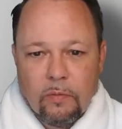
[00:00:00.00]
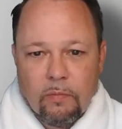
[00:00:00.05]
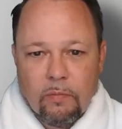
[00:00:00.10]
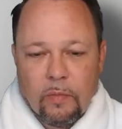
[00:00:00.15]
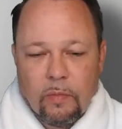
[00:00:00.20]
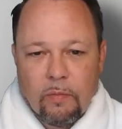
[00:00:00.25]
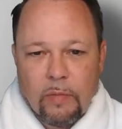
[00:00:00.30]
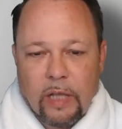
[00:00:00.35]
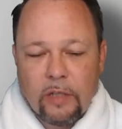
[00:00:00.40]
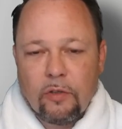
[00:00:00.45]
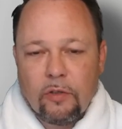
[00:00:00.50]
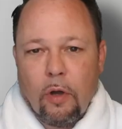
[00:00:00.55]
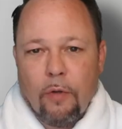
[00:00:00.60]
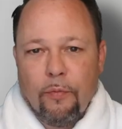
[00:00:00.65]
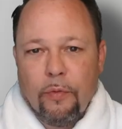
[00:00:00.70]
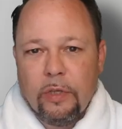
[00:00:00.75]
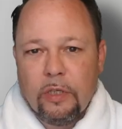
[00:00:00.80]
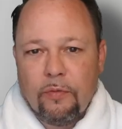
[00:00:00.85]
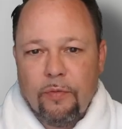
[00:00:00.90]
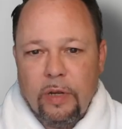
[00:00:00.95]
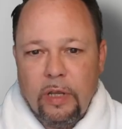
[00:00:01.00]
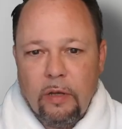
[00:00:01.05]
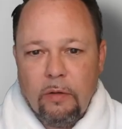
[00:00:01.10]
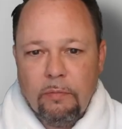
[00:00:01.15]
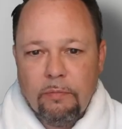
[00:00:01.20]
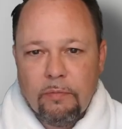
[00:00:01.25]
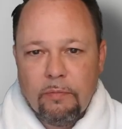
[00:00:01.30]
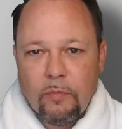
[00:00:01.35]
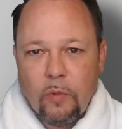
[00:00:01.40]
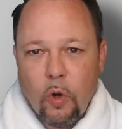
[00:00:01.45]
That's all for this video.
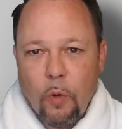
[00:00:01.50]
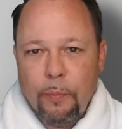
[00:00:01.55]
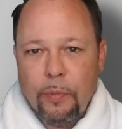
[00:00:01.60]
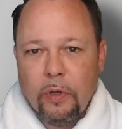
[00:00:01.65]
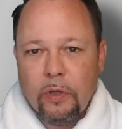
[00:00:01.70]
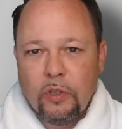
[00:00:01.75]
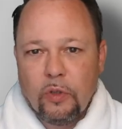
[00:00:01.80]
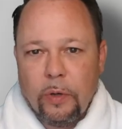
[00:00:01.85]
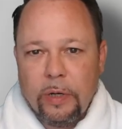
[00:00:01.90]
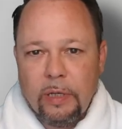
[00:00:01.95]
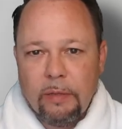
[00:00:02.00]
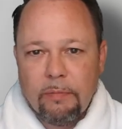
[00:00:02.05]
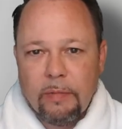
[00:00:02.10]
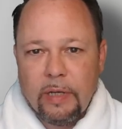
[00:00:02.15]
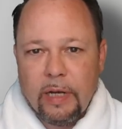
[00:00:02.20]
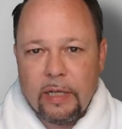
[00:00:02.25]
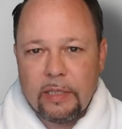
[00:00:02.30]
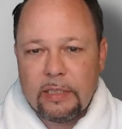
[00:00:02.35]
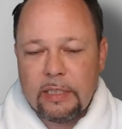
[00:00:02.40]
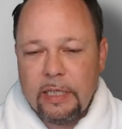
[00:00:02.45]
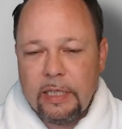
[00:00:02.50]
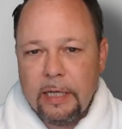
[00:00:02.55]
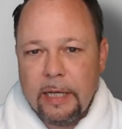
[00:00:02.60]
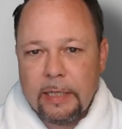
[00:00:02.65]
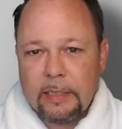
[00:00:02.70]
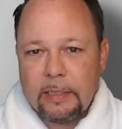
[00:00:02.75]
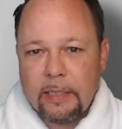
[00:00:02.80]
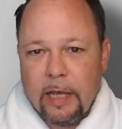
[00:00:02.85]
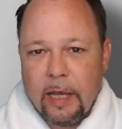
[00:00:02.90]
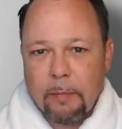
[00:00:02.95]
Hope you enjoyed it, and I'll see you
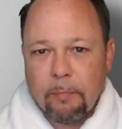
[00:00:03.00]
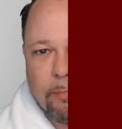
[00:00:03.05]
next time.